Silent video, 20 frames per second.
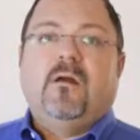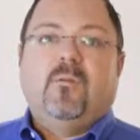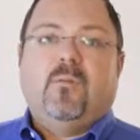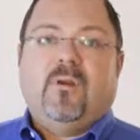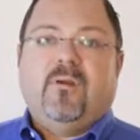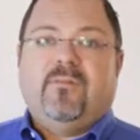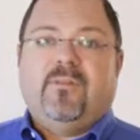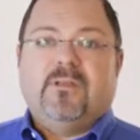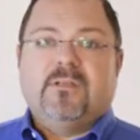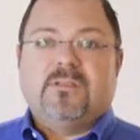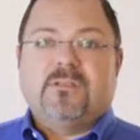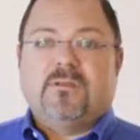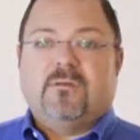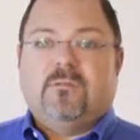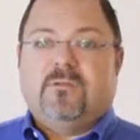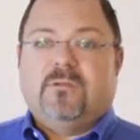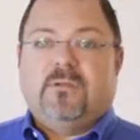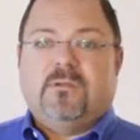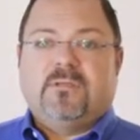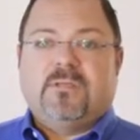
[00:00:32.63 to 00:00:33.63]
we have this
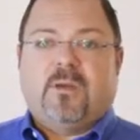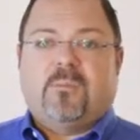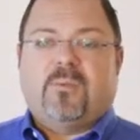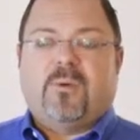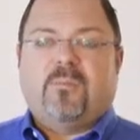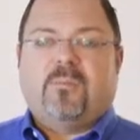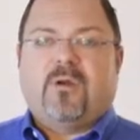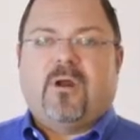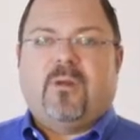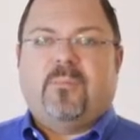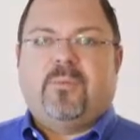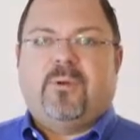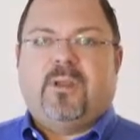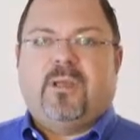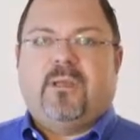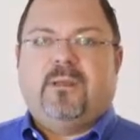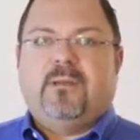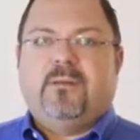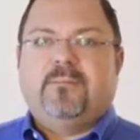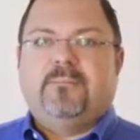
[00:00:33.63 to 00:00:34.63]
separate
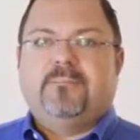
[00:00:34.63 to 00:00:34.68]
property.